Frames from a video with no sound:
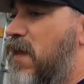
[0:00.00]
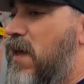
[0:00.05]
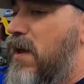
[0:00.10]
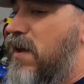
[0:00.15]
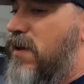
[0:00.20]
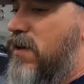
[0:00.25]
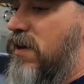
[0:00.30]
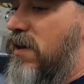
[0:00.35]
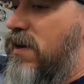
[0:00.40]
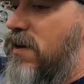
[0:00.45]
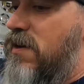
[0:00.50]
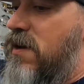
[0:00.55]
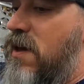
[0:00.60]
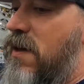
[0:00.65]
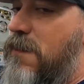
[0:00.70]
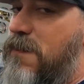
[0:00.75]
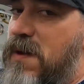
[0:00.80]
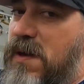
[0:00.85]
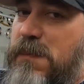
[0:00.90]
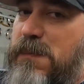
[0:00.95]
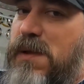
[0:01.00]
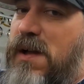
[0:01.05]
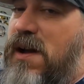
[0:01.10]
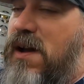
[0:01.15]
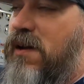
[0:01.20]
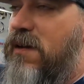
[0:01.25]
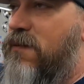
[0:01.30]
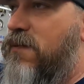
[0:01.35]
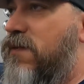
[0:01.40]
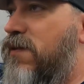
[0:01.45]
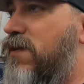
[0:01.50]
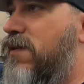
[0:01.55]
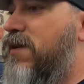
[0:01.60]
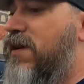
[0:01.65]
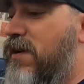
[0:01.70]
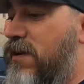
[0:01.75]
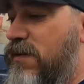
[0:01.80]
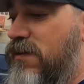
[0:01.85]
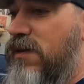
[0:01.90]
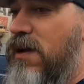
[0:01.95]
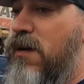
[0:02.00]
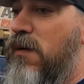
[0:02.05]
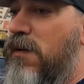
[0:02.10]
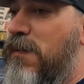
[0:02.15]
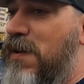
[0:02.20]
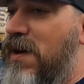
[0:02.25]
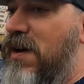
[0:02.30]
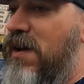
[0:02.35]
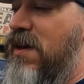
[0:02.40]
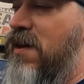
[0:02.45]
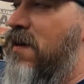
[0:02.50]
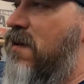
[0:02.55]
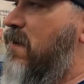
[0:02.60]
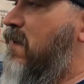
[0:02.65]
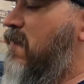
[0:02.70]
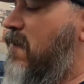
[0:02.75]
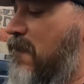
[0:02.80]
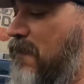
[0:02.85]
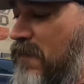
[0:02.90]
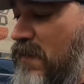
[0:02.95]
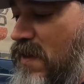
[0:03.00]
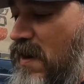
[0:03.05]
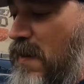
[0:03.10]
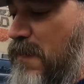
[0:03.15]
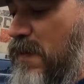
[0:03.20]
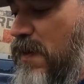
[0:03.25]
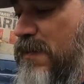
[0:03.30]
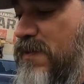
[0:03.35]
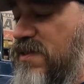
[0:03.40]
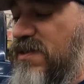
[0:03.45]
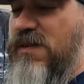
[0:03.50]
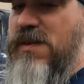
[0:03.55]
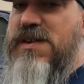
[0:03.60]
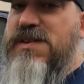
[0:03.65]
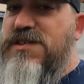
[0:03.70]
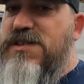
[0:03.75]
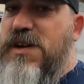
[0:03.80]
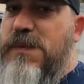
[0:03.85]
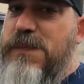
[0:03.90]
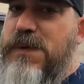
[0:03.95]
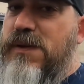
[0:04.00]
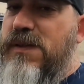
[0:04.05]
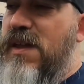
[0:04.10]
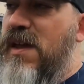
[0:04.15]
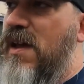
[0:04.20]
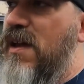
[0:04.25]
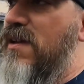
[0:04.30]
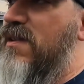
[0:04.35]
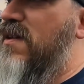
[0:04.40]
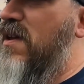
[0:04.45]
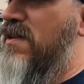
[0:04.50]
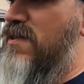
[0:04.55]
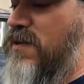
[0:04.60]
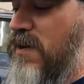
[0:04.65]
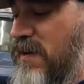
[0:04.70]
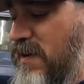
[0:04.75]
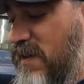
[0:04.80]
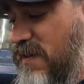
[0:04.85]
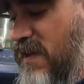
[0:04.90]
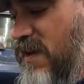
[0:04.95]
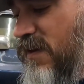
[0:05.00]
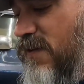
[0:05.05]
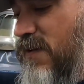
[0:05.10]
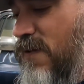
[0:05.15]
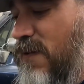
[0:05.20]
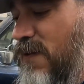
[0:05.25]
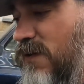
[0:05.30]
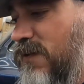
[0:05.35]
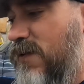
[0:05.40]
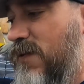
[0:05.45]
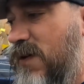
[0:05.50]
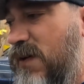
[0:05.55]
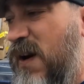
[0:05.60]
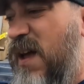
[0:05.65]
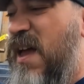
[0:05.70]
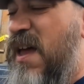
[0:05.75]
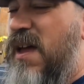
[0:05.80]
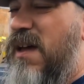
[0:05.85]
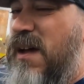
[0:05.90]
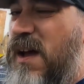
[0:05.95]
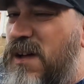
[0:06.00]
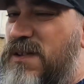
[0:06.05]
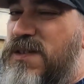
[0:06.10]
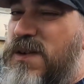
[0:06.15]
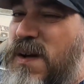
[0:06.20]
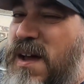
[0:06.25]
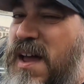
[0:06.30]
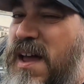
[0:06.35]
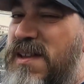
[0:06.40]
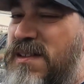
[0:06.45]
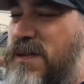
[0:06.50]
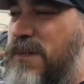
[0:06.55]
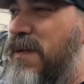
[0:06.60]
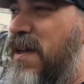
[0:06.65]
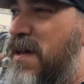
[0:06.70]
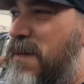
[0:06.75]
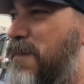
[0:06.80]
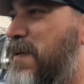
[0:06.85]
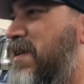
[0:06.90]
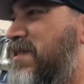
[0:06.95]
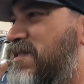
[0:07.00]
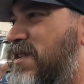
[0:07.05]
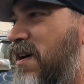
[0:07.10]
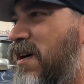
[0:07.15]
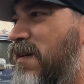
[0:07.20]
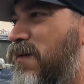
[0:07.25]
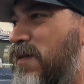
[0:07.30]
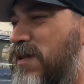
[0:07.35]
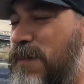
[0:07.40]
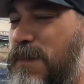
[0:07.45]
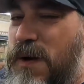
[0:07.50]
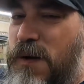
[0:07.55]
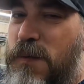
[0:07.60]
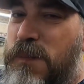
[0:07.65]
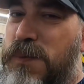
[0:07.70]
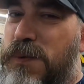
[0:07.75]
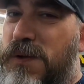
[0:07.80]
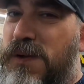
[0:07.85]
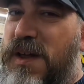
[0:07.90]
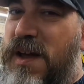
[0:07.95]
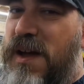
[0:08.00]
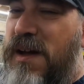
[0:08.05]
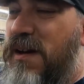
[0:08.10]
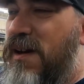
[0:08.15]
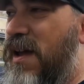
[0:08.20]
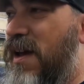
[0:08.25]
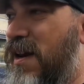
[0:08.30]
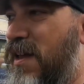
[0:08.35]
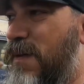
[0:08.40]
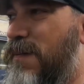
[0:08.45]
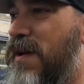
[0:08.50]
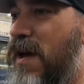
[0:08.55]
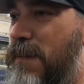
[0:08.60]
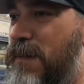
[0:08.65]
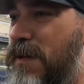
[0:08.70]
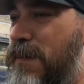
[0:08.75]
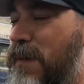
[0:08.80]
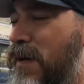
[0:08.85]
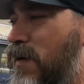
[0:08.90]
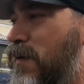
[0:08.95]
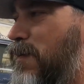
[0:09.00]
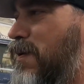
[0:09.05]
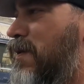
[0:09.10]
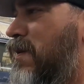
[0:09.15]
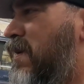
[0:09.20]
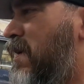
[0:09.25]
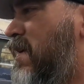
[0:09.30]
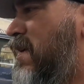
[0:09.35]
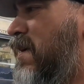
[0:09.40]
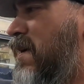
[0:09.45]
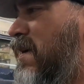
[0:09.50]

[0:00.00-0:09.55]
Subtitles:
good big block for, you know, lower money, then I'll probably just go ahead and jump on that so I can get that car on the road. Also, I hate to get Big John with the motor pulled out and him not be mobile.